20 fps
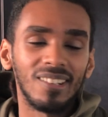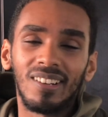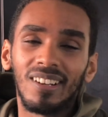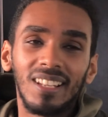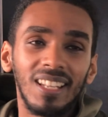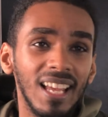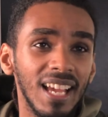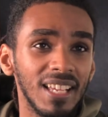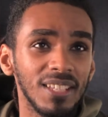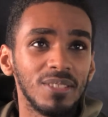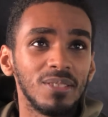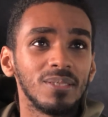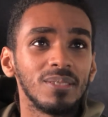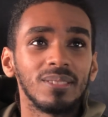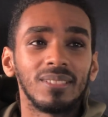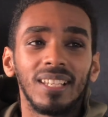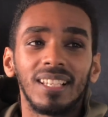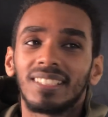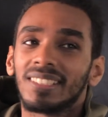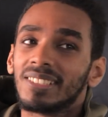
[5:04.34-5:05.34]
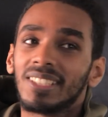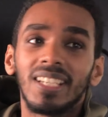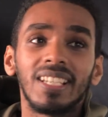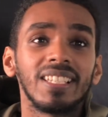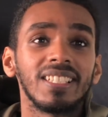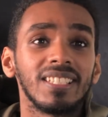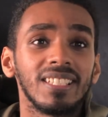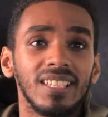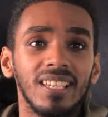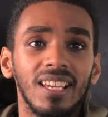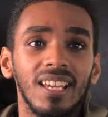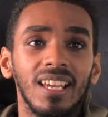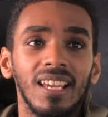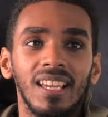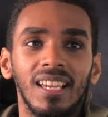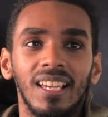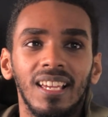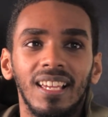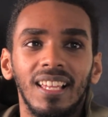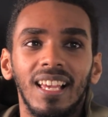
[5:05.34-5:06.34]
I can't lie to you. That's crazy.
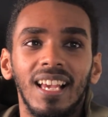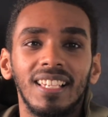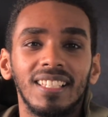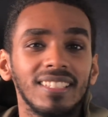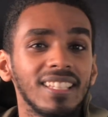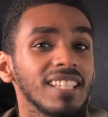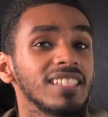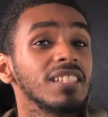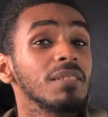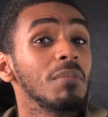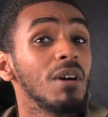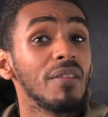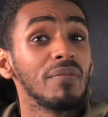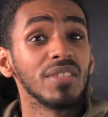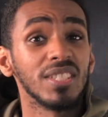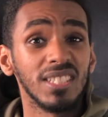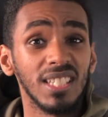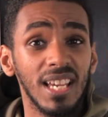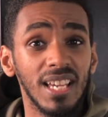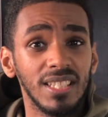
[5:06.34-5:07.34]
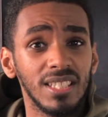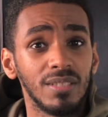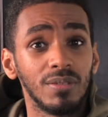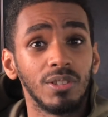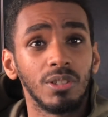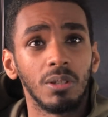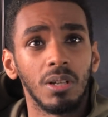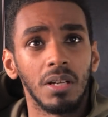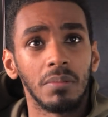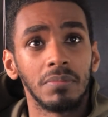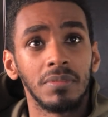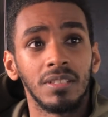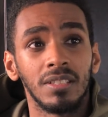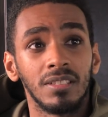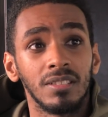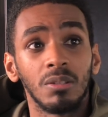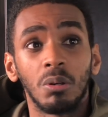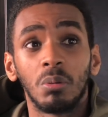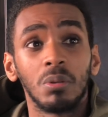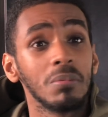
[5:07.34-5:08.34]
That's them other sides, you know what I
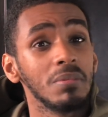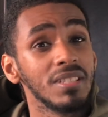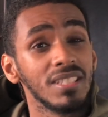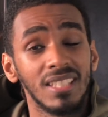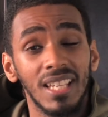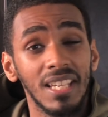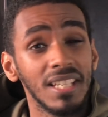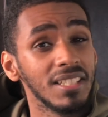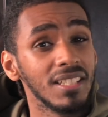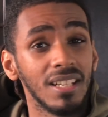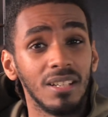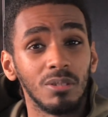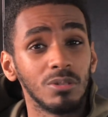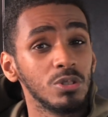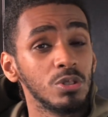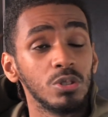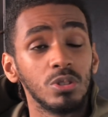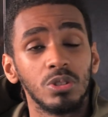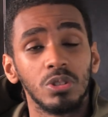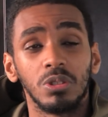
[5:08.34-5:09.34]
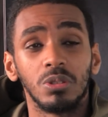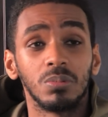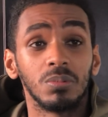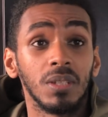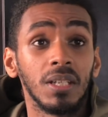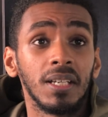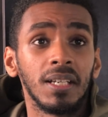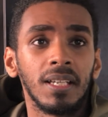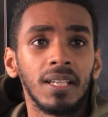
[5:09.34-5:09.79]
mean? Don't want to be saying that on YouTube.